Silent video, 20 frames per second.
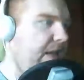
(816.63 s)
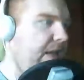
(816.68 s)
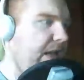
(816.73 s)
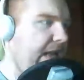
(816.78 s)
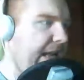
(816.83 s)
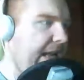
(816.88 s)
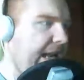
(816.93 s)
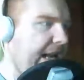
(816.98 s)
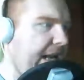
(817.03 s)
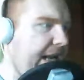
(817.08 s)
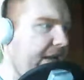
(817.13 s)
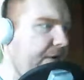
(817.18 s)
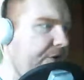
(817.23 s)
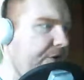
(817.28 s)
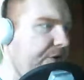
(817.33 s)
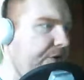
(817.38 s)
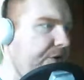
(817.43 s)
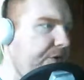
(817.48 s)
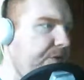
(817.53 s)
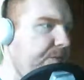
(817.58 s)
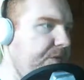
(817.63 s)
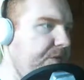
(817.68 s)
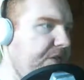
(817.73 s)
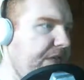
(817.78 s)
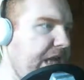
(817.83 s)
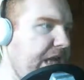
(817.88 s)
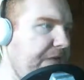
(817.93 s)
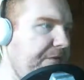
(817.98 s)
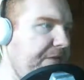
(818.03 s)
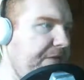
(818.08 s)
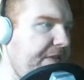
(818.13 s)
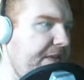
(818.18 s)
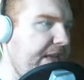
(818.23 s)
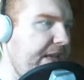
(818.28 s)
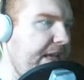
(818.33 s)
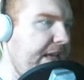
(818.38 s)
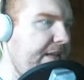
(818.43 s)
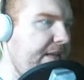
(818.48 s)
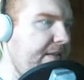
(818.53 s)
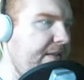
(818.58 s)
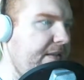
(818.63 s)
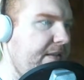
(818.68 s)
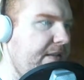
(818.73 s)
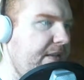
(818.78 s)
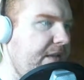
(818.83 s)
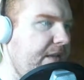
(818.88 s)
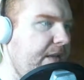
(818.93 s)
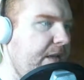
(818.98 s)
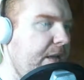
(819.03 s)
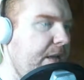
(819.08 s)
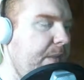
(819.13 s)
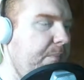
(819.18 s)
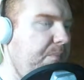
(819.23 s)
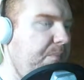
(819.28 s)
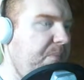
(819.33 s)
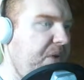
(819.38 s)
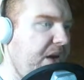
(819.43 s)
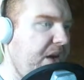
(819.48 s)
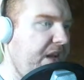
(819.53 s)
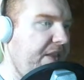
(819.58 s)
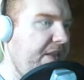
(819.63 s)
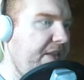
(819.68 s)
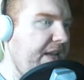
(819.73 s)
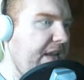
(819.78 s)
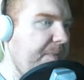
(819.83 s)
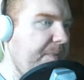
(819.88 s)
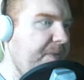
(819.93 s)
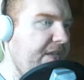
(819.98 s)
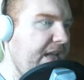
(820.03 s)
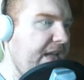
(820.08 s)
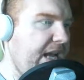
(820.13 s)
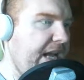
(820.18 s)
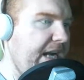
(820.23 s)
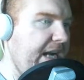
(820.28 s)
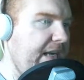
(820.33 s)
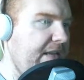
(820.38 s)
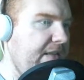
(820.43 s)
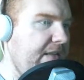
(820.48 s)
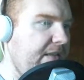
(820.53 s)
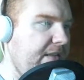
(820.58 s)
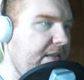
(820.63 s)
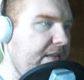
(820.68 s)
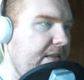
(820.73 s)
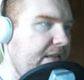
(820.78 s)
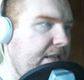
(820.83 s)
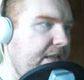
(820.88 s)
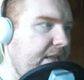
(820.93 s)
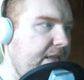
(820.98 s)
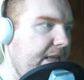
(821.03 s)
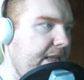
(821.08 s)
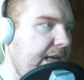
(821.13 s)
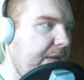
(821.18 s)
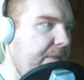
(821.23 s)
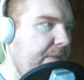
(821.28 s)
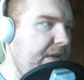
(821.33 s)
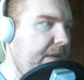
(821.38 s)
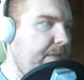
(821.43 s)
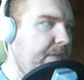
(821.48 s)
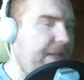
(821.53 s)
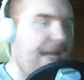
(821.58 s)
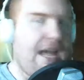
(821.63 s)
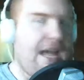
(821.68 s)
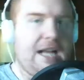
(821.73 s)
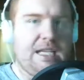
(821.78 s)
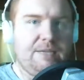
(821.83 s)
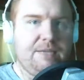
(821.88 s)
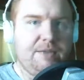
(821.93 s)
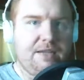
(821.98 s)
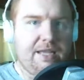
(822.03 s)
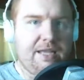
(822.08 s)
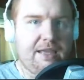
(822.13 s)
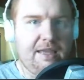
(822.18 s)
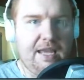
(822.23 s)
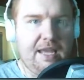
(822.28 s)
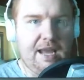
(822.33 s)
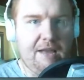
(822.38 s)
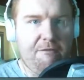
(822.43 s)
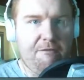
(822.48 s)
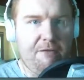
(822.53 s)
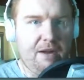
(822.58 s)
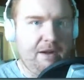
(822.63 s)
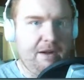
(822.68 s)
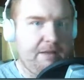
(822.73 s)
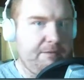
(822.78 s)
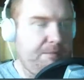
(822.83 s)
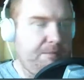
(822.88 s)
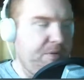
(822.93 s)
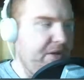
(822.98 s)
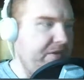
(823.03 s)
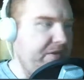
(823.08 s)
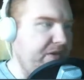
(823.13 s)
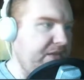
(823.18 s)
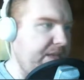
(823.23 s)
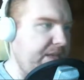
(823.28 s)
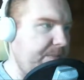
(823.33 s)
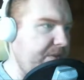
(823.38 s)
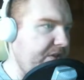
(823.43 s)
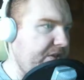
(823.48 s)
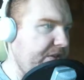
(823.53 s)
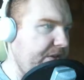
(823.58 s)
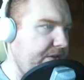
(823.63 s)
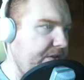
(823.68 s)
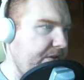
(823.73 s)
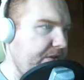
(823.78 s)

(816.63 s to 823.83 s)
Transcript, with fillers: I gotta go do some stuff and things, but on the upside, I'll be able to activate the thing I found in the previous episode.